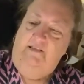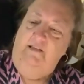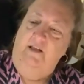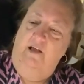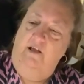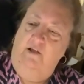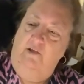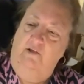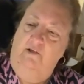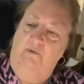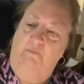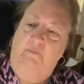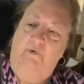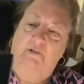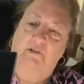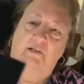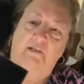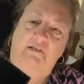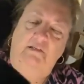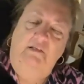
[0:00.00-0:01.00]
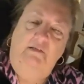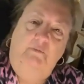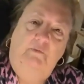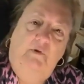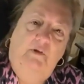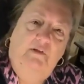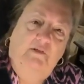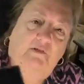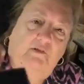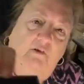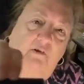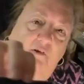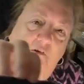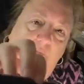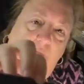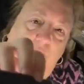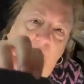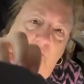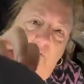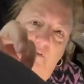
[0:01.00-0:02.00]
That's not good. But this is what I was
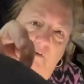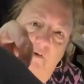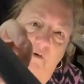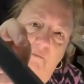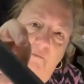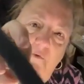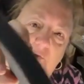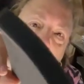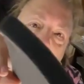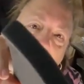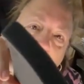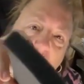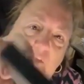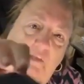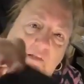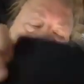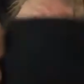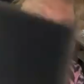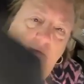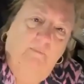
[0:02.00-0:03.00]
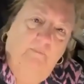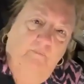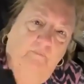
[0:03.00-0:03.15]
talking about. It comes with.